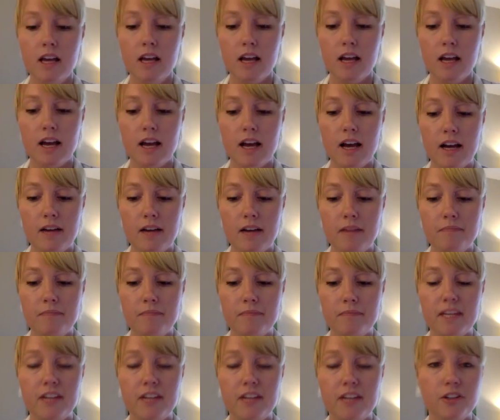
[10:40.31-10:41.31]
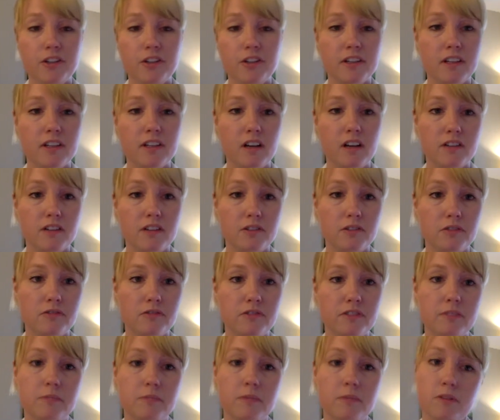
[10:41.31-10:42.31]
And you're going to also
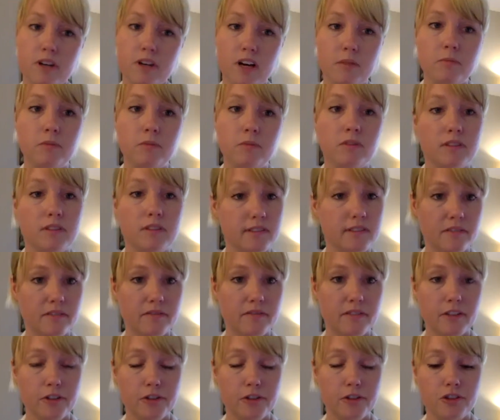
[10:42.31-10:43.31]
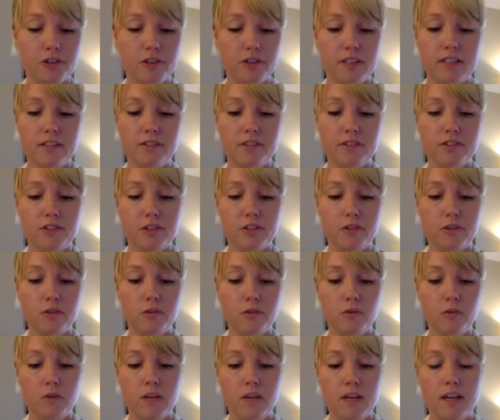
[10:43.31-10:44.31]
feel both humble and selfish. And
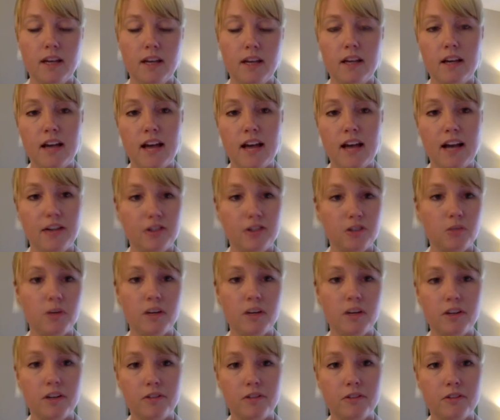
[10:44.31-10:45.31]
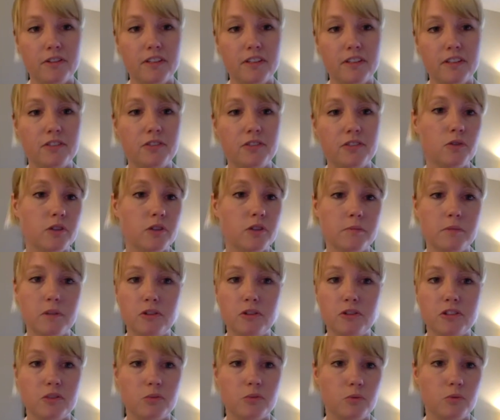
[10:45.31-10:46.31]
so as you walk through this, your
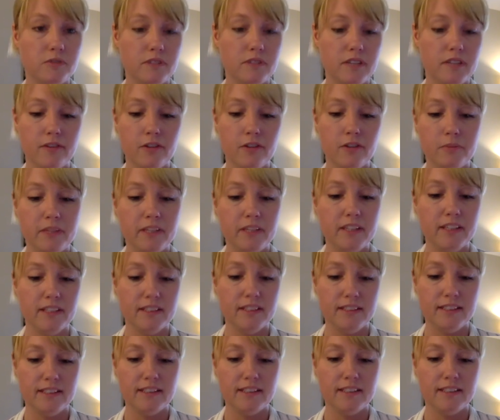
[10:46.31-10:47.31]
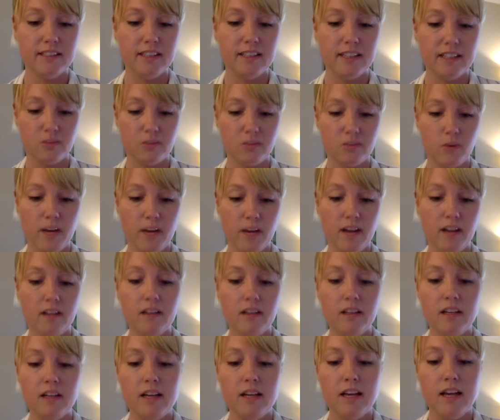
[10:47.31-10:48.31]
emotions will never be consistent as well.
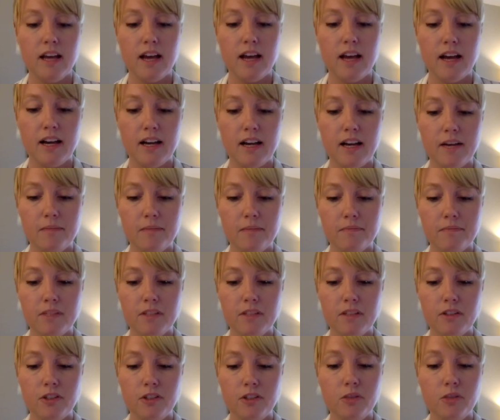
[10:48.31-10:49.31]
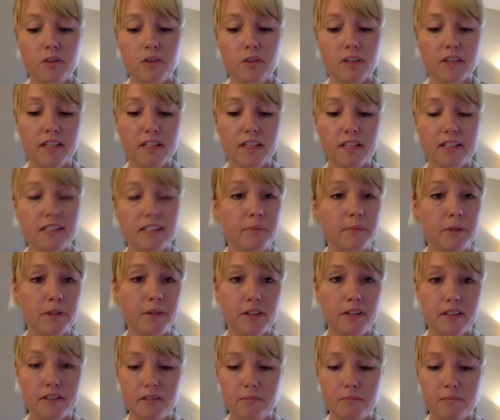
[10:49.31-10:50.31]
You are going to
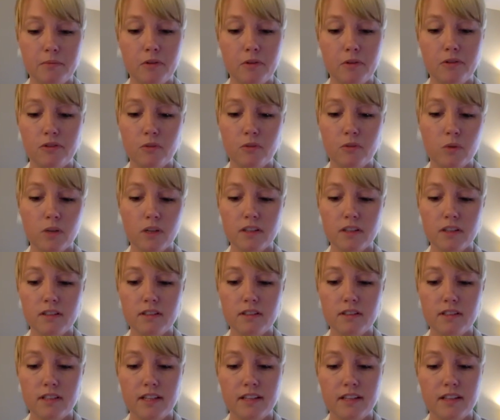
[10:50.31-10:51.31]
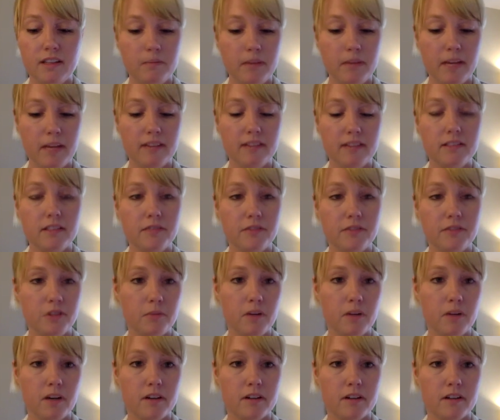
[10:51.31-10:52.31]
experience both the worst and the best of your
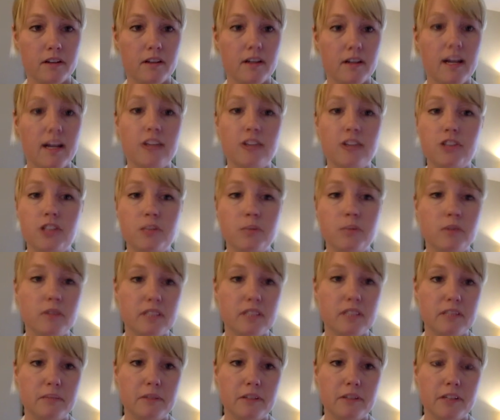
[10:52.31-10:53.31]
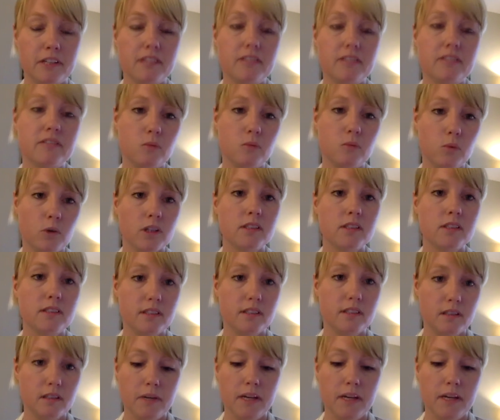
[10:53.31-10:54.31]
partner, as she will experience the worst
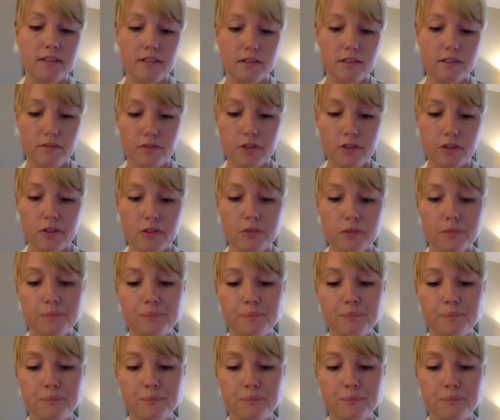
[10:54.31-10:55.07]
and the best of you.